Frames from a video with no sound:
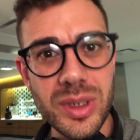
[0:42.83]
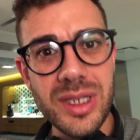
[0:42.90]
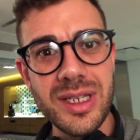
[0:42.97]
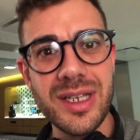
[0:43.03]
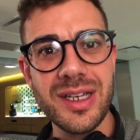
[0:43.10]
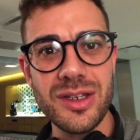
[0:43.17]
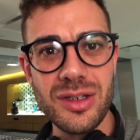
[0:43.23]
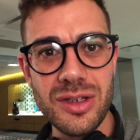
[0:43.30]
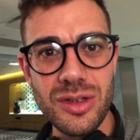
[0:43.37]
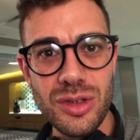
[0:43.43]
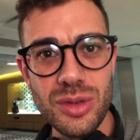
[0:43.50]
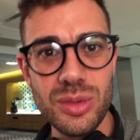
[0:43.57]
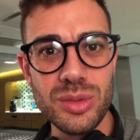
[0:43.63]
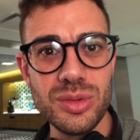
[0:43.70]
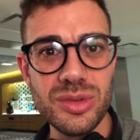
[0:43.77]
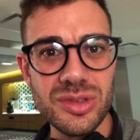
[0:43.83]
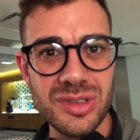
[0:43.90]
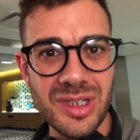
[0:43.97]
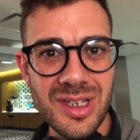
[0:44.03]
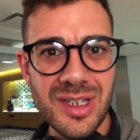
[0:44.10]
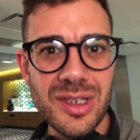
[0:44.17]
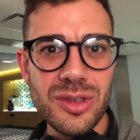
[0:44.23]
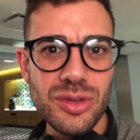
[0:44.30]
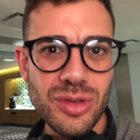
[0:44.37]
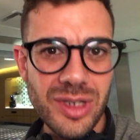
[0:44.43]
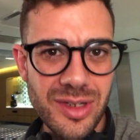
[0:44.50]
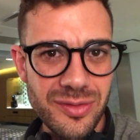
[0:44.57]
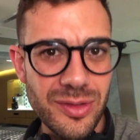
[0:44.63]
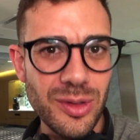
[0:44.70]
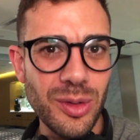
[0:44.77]
we can use to
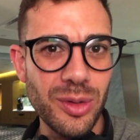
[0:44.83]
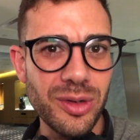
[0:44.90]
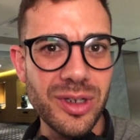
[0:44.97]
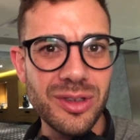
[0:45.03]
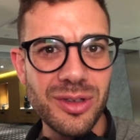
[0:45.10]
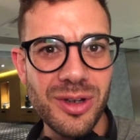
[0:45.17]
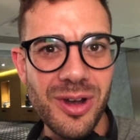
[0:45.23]
give glory to